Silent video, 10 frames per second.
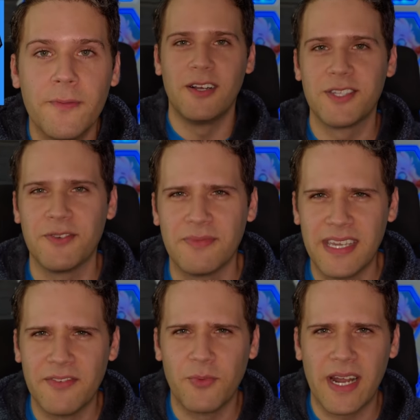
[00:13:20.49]
Also,
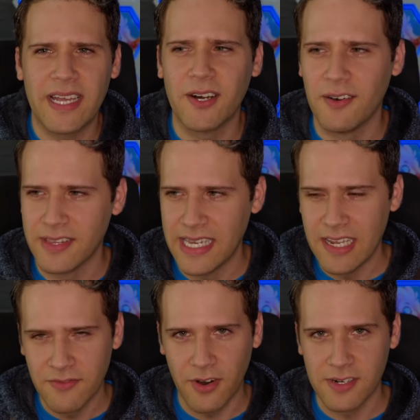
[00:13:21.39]
given what I call the
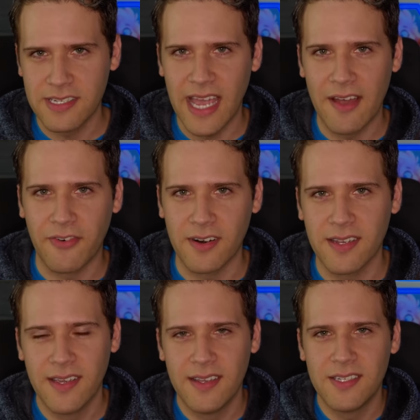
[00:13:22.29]
inverse effort